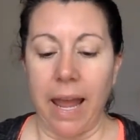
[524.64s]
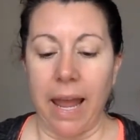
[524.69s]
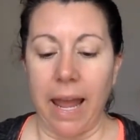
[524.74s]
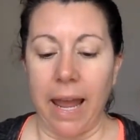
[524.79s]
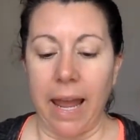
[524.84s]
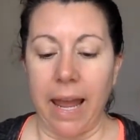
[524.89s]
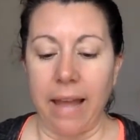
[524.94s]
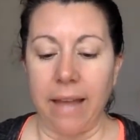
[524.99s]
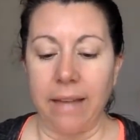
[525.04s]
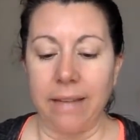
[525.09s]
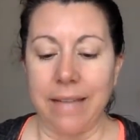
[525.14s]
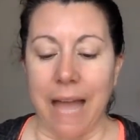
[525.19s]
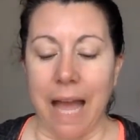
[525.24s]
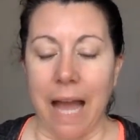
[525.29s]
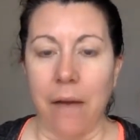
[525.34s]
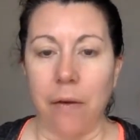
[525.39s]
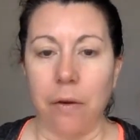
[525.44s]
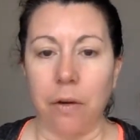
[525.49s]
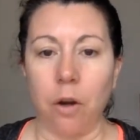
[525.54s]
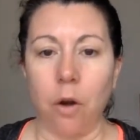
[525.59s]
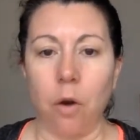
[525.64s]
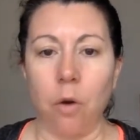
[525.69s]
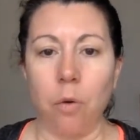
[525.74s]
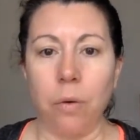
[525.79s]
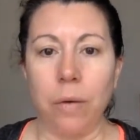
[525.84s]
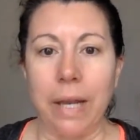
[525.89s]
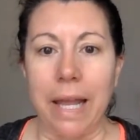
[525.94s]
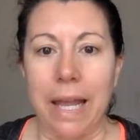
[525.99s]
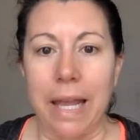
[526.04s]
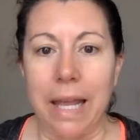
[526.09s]
and our
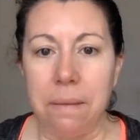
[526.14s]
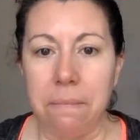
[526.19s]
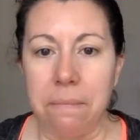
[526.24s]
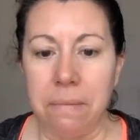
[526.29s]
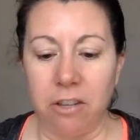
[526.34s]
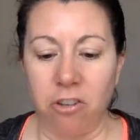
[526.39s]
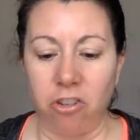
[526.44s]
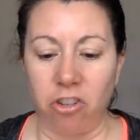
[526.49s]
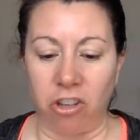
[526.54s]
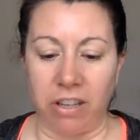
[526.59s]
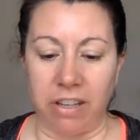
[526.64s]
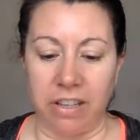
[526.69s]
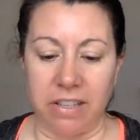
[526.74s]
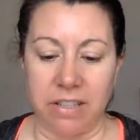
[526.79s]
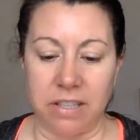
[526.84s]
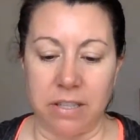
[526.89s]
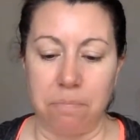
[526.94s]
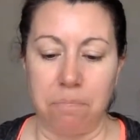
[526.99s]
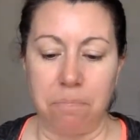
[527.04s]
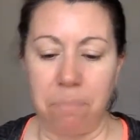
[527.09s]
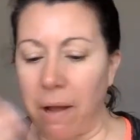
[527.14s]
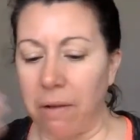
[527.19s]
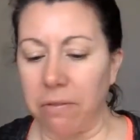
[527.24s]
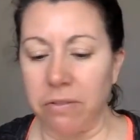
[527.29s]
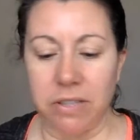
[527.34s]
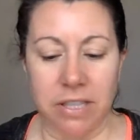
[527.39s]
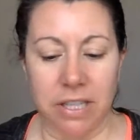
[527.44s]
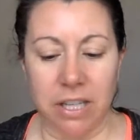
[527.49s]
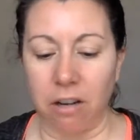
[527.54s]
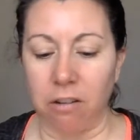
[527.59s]
own images
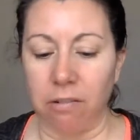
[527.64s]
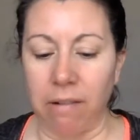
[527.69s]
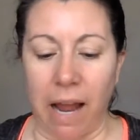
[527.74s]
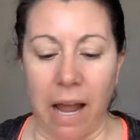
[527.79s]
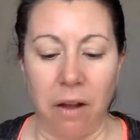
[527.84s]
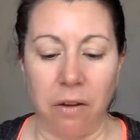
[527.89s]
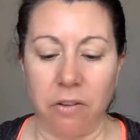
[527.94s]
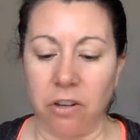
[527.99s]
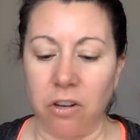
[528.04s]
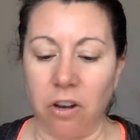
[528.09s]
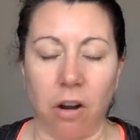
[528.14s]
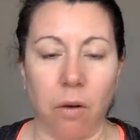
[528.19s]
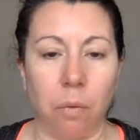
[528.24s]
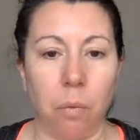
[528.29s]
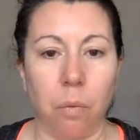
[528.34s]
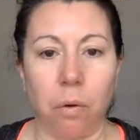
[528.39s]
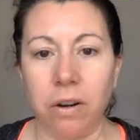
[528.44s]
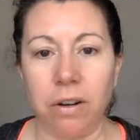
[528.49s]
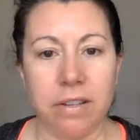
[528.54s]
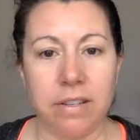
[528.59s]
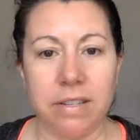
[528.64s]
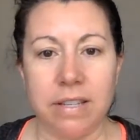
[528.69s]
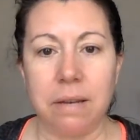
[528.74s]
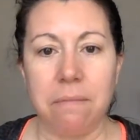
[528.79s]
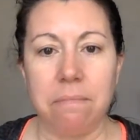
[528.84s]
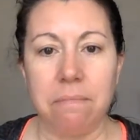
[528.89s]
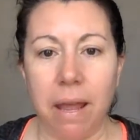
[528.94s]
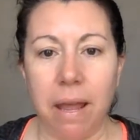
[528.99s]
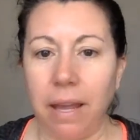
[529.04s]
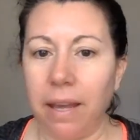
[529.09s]
bouncing around in our words
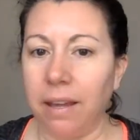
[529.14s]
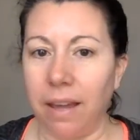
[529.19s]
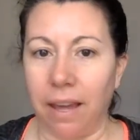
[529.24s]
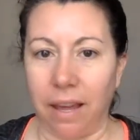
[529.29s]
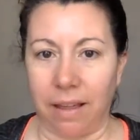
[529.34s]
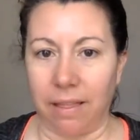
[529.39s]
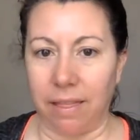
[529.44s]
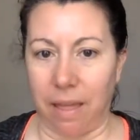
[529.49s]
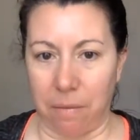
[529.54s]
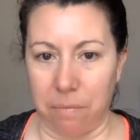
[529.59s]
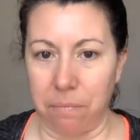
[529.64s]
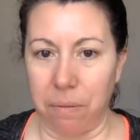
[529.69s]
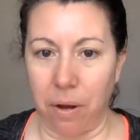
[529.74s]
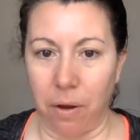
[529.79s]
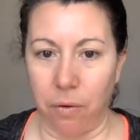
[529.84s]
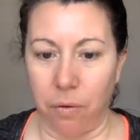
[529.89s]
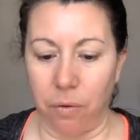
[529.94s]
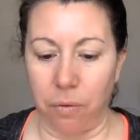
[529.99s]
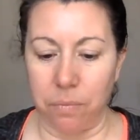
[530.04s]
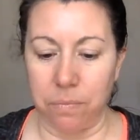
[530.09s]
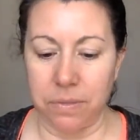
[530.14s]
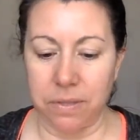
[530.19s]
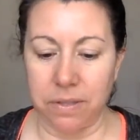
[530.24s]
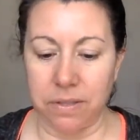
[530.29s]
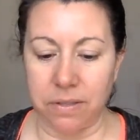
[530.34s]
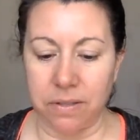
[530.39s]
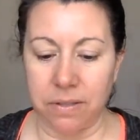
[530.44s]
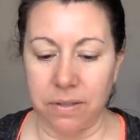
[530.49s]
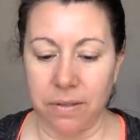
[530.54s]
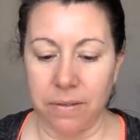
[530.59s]
and making them
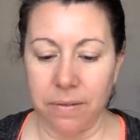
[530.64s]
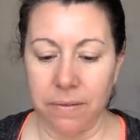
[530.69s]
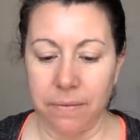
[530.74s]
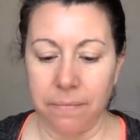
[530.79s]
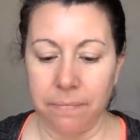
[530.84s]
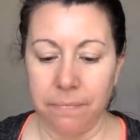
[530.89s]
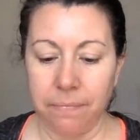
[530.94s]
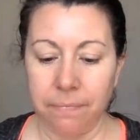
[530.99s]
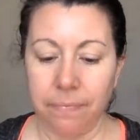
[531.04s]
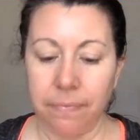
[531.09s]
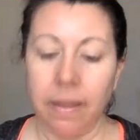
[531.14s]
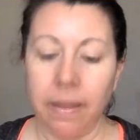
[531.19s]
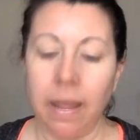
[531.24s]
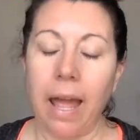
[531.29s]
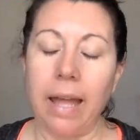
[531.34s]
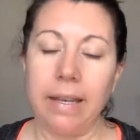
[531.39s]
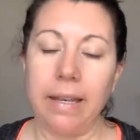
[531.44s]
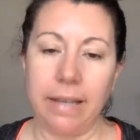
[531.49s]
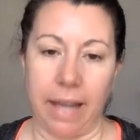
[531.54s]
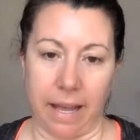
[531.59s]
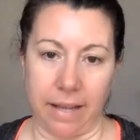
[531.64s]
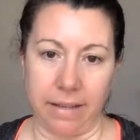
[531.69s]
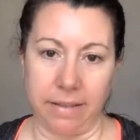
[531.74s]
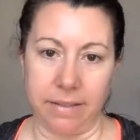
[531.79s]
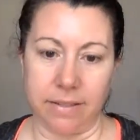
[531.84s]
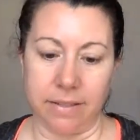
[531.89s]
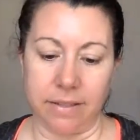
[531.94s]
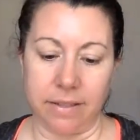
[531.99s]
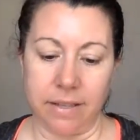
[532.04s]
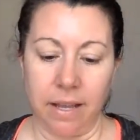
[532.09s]
poems. And
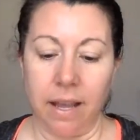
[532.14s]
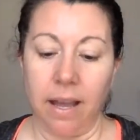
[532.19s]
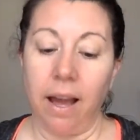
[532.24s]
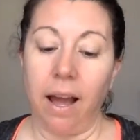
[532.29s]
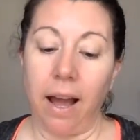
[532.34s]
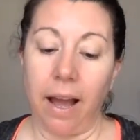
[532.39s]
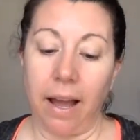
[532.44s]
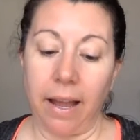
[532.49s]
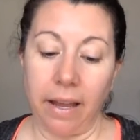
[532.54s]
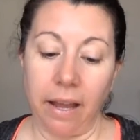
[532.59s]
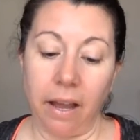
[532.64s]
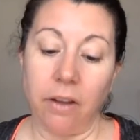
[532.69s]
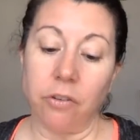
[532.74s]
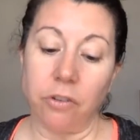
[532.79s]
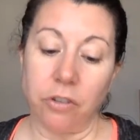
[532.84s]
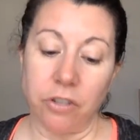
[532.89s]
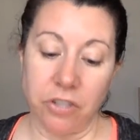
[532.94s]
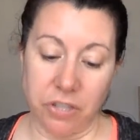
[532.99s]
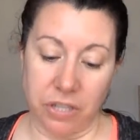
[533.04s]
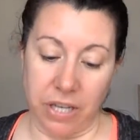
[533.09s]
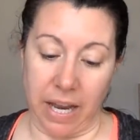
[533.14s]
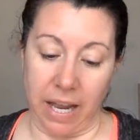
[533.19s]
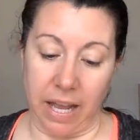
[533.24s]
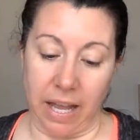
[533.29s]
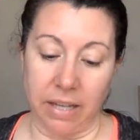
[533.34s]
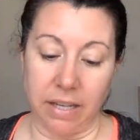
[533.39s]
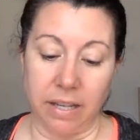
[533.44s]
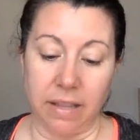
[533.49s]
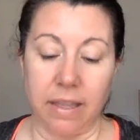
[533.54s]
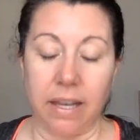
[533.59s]
yes, I
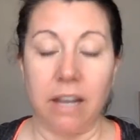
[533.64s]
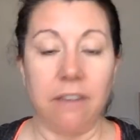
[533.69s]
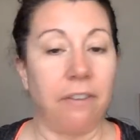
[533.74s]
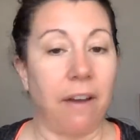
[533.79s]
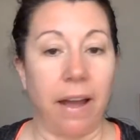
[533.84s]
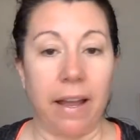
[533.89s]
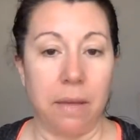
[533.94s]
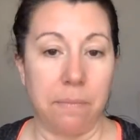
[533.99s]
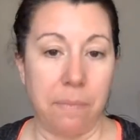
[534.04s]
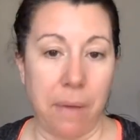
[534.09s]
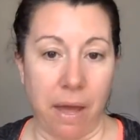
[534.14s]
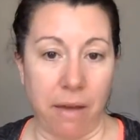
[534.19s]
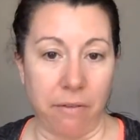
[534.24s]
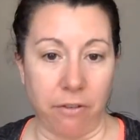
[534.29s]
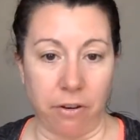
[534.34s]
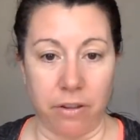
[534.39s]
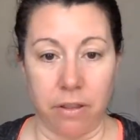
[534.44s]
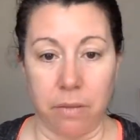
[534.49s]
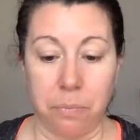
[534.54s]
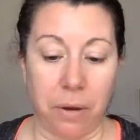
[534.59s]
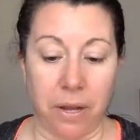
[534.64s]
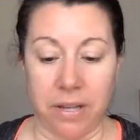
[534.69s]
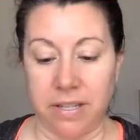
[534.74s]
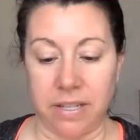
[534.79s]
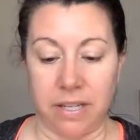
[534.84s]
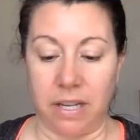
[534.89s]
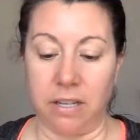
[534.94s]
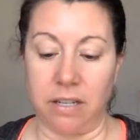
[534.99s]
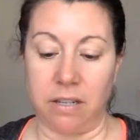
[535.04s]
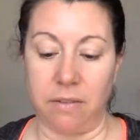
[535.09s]
understand that if I am ever the
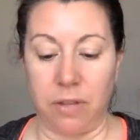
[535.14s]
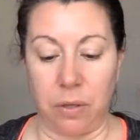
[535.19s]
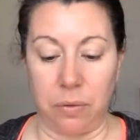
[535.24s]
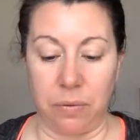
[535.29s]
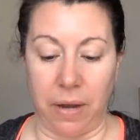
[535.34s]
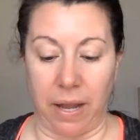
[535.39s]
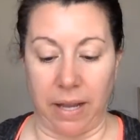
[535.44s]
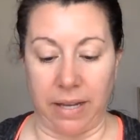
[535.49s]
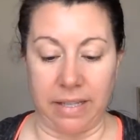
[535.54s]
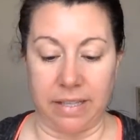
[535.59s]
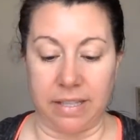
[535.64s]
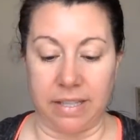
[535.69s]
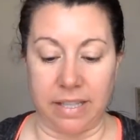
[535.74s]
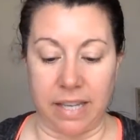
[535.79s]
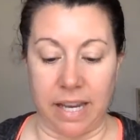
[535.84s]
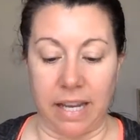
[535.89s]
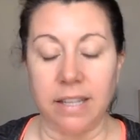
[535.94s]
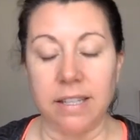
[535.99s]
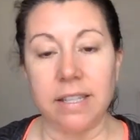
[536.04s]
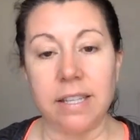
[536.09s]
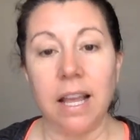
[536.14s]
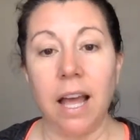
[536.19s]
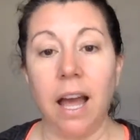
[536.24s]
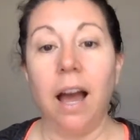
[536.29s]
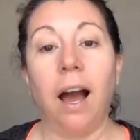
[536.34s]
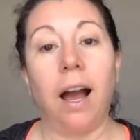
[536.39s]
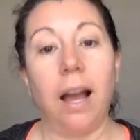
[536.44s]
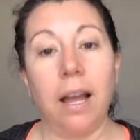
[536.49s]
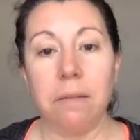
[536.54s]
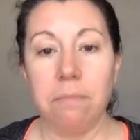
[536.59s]
President of the United States,
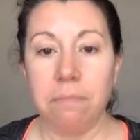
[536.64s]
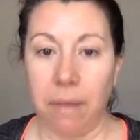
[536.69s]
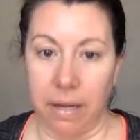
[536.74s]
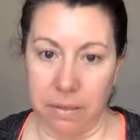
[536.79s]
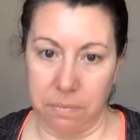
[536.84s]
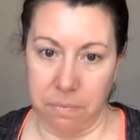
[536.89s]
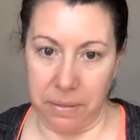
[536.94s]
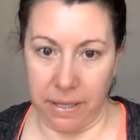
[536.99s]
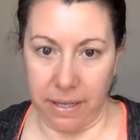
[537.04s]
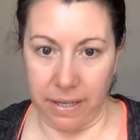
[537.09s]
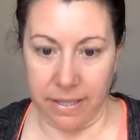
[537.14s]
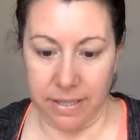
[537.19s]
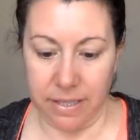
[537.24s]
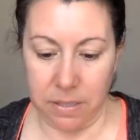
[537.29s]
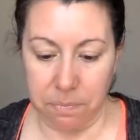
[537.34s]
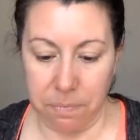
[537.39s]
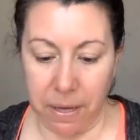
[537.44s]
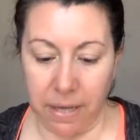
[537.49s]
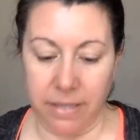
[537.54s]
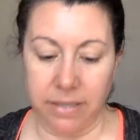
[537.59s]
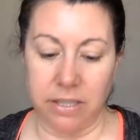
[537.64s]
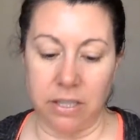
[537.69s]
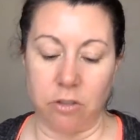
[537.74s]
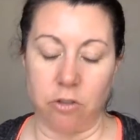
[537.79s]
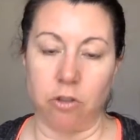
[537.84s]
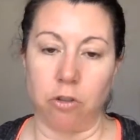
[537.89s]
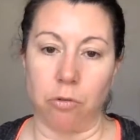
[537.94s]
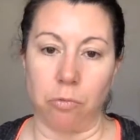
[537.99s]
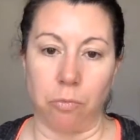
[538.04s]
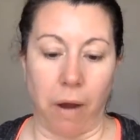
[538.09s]
I might be expected
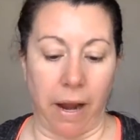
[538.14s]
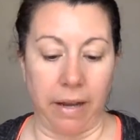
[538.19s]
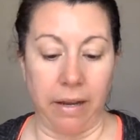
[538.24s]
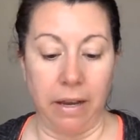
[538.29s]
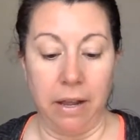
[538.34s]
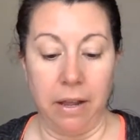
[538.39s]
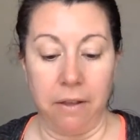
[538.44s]
to write